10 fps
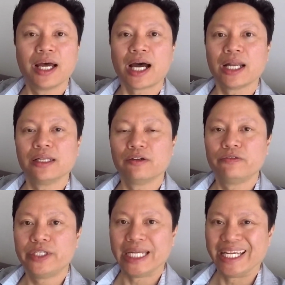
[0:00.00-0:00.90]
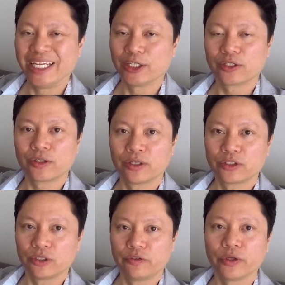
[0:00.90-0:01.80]
I'd love to hear
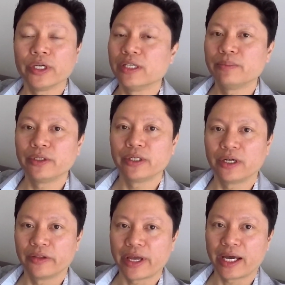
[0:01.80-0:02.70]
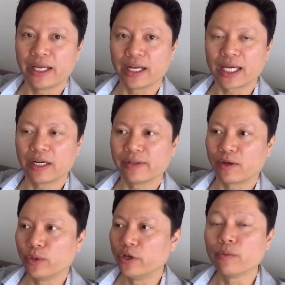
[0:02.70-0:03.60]
sort of your input on that and kind of
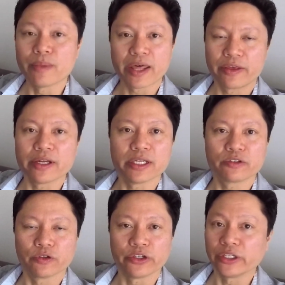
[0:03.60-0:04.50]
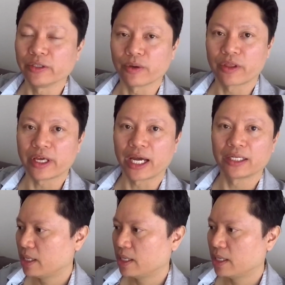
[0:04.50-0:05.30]
like what your method is for dealing with that.